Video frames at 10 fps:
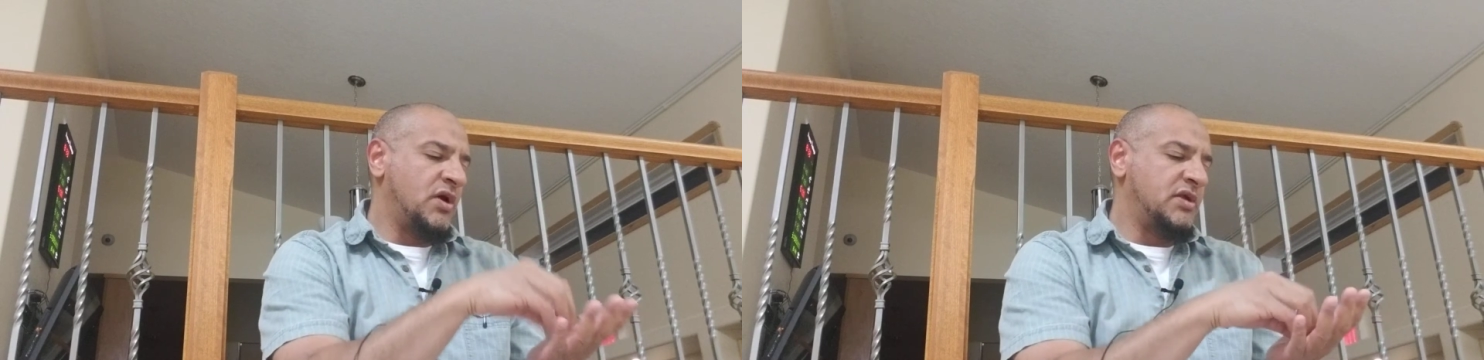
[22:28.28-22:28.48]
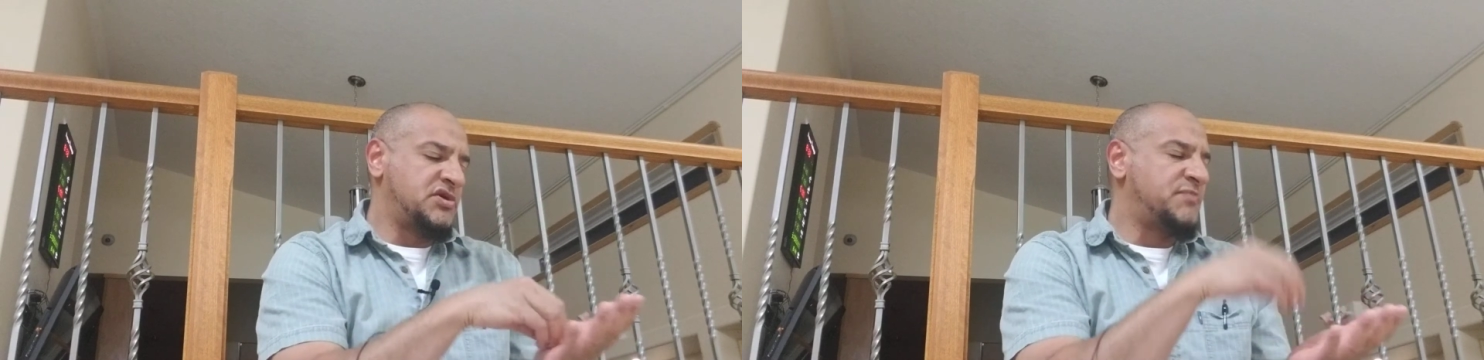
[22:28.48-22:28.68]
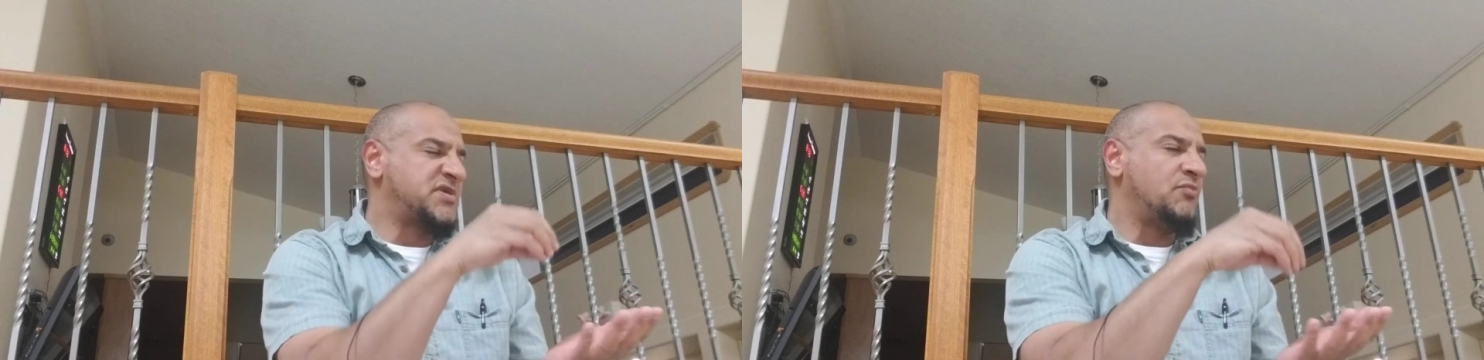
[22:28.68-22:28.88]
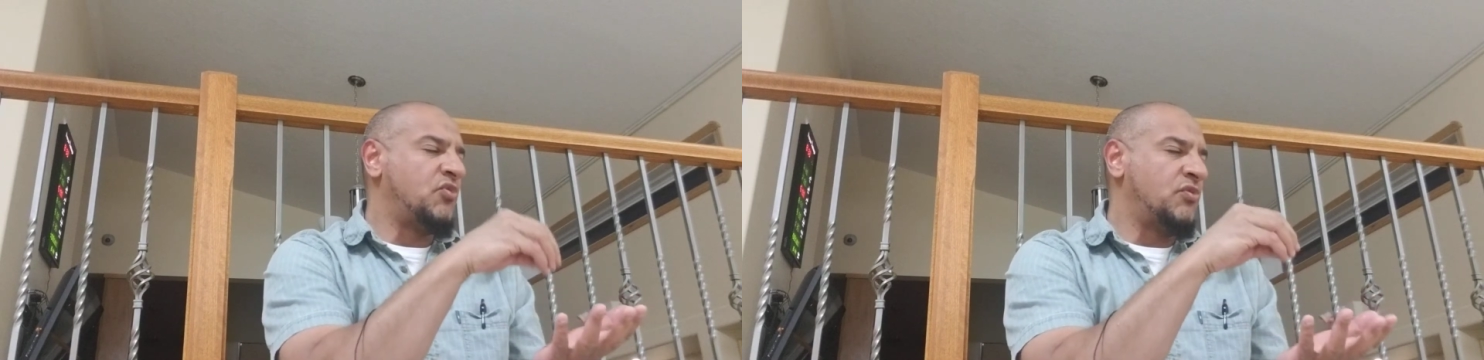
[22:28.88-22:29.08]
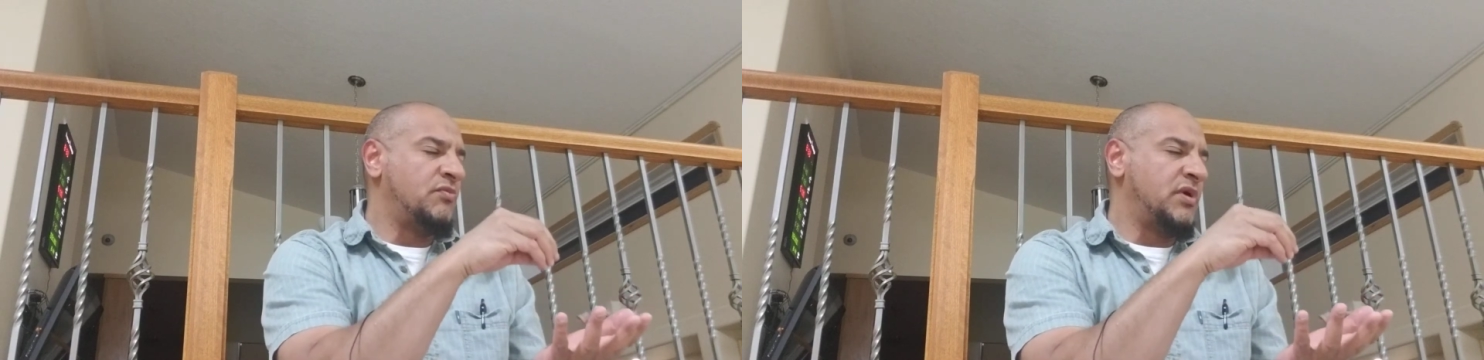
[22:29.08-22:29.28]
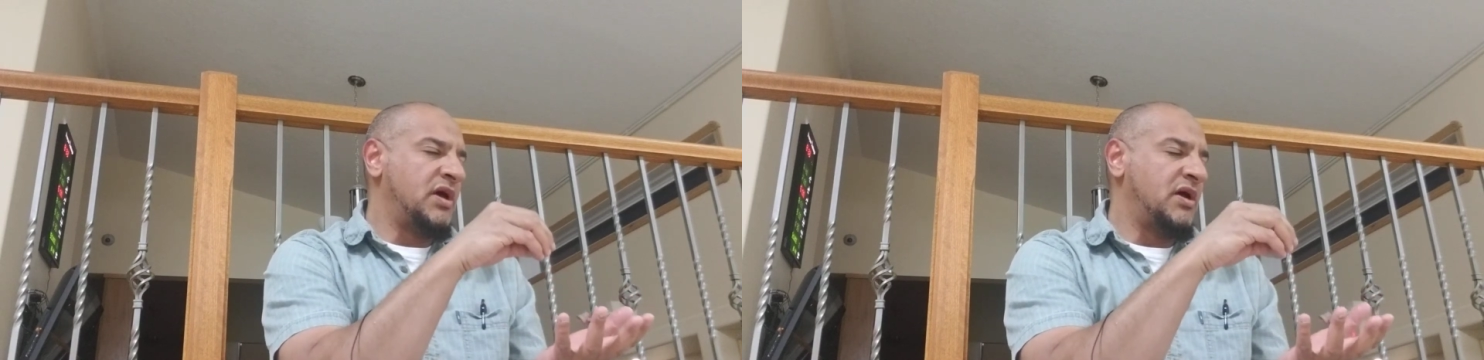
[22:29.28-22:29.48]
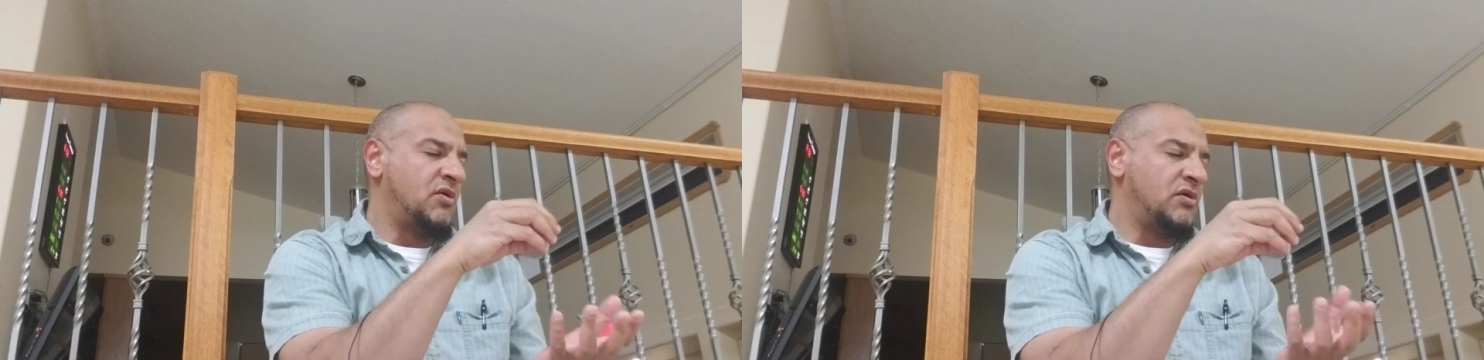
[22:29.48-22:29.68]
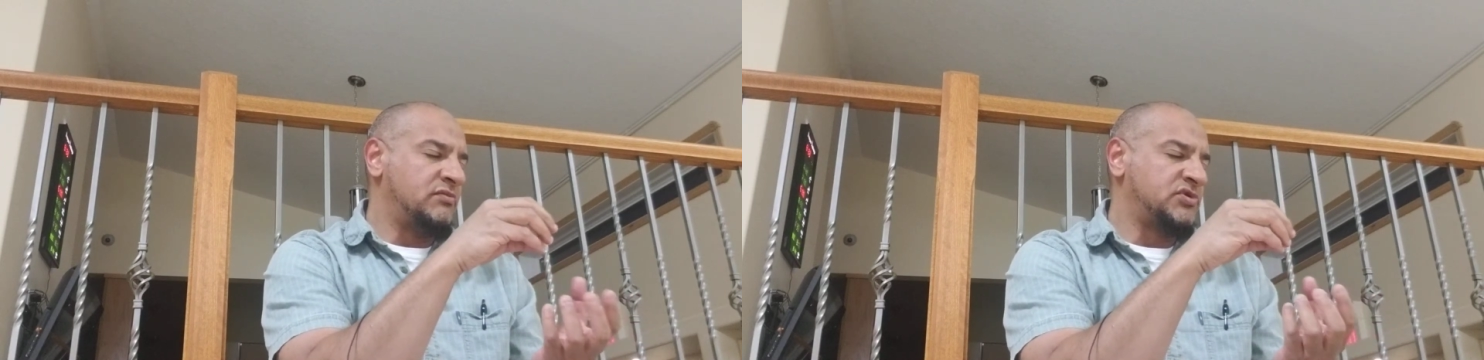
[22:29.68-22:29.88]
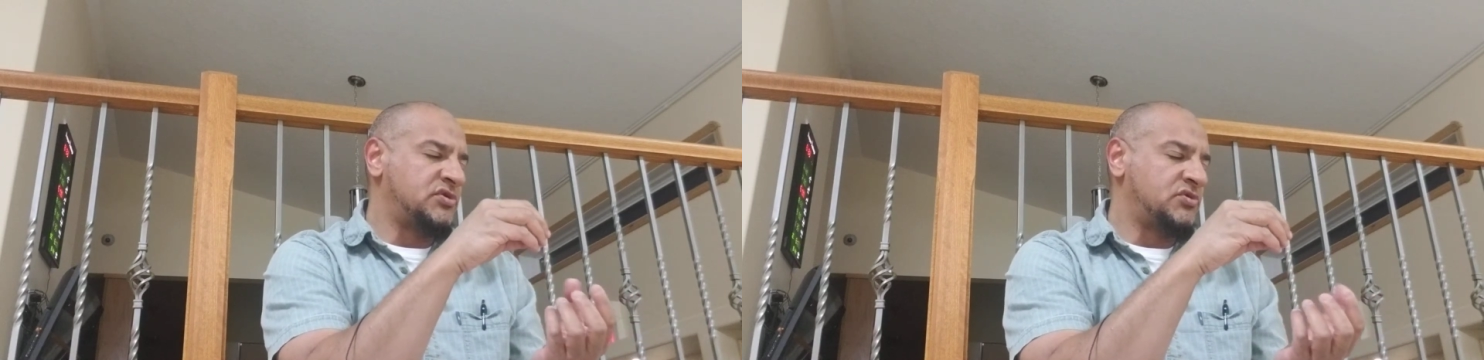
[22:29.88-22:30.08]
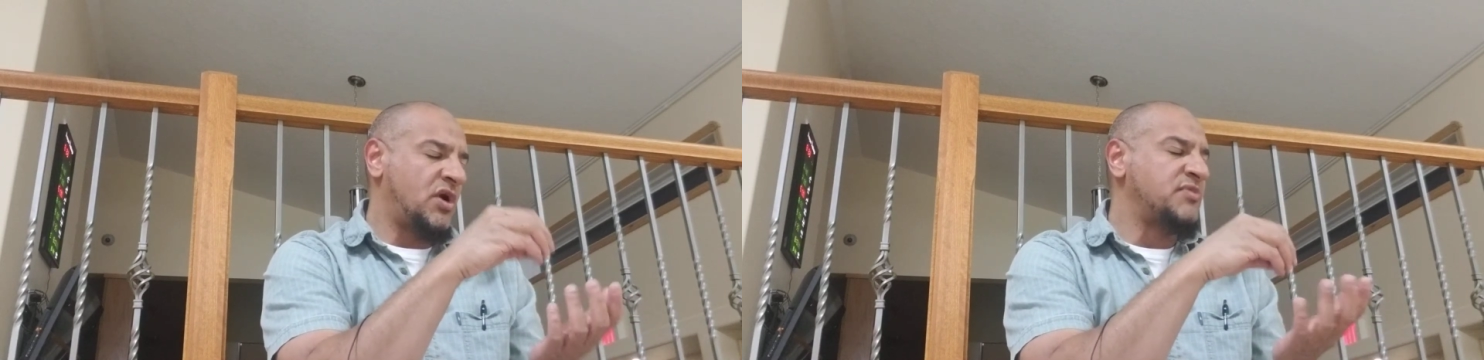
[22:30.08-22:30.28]
drip some
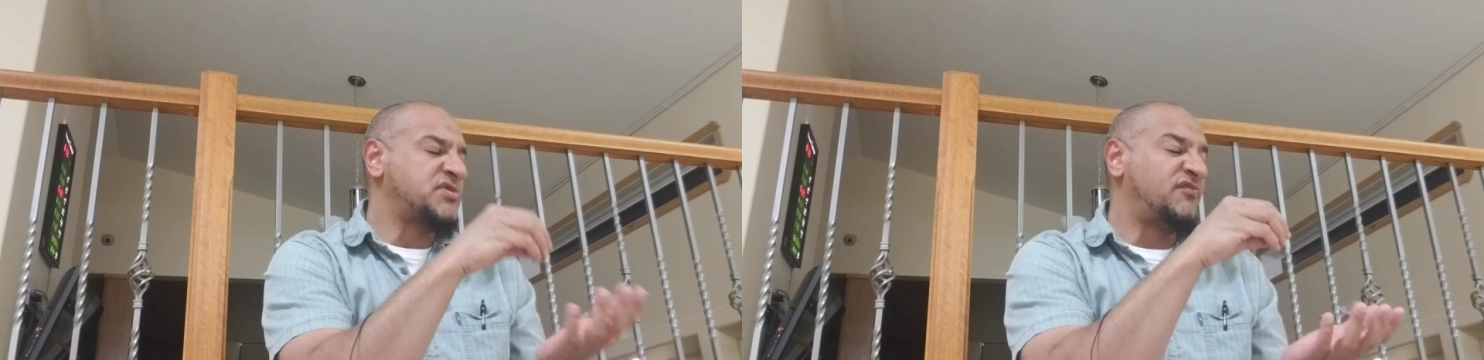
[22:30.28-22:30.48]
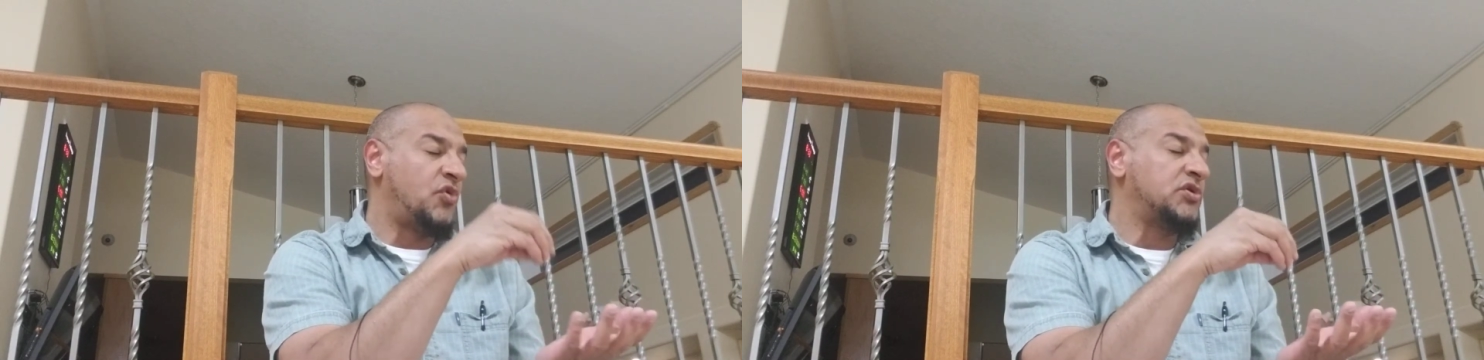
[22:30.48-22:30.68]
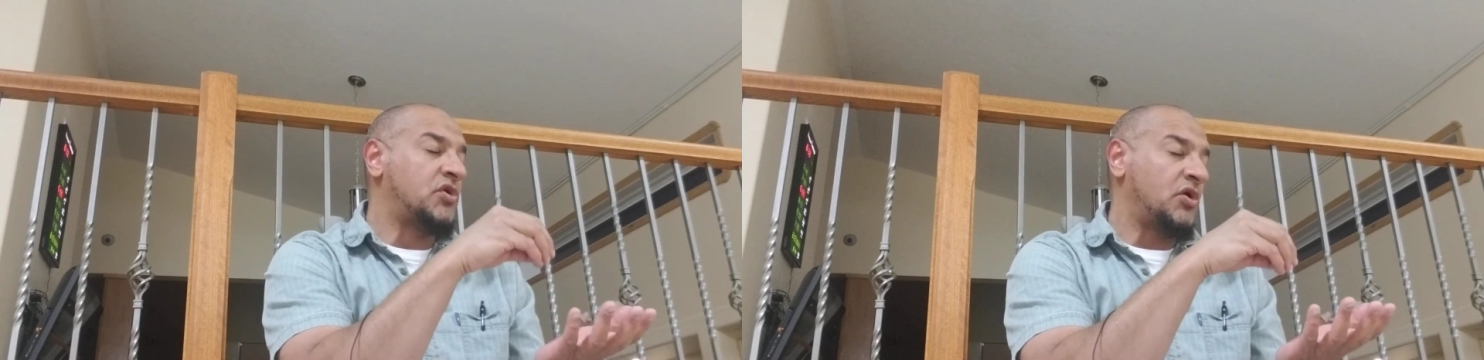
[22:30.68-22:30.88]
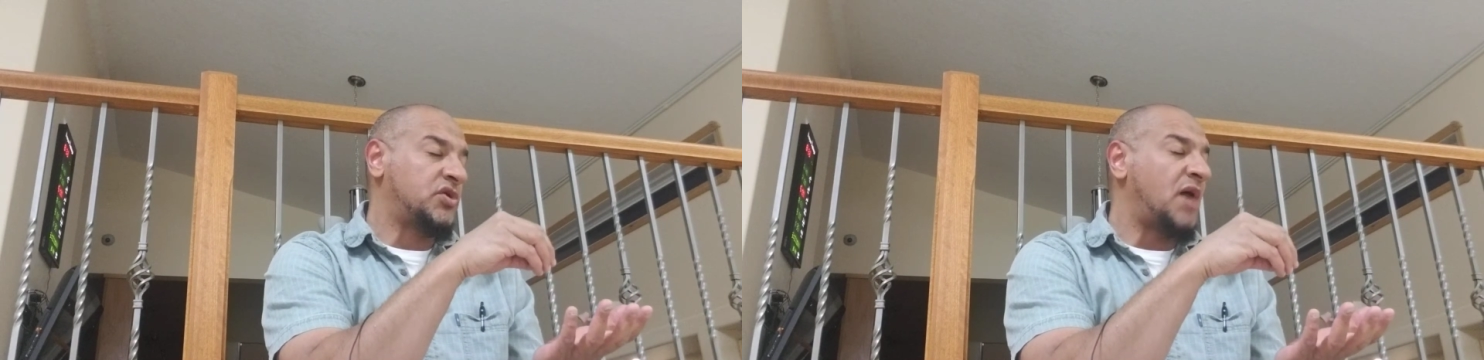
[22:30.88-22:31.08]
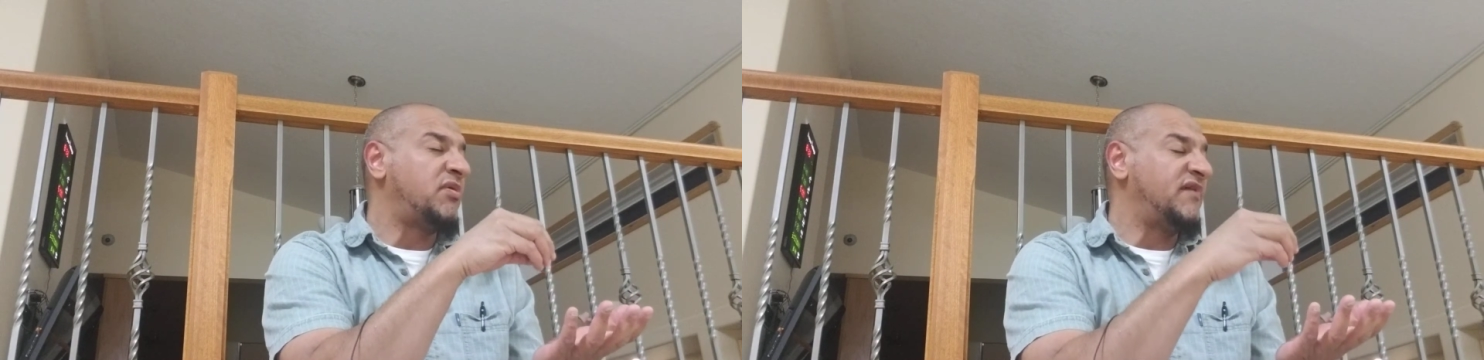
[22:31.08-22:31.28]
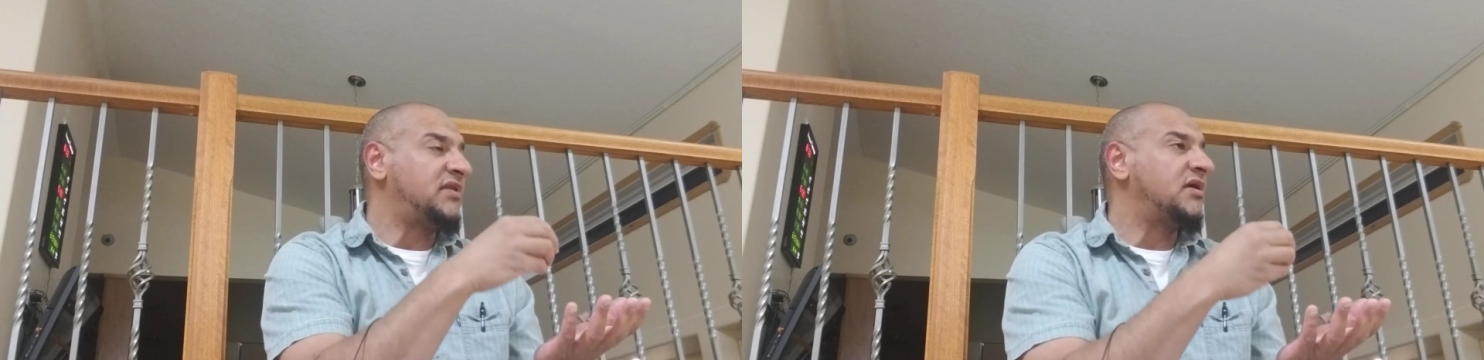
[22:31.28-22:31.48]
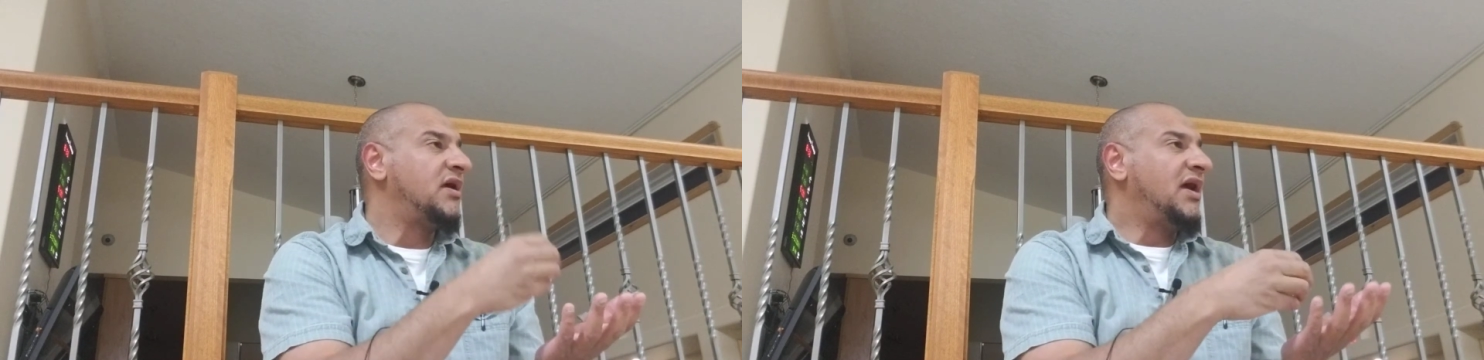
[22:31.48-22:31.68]
drops of water on top of it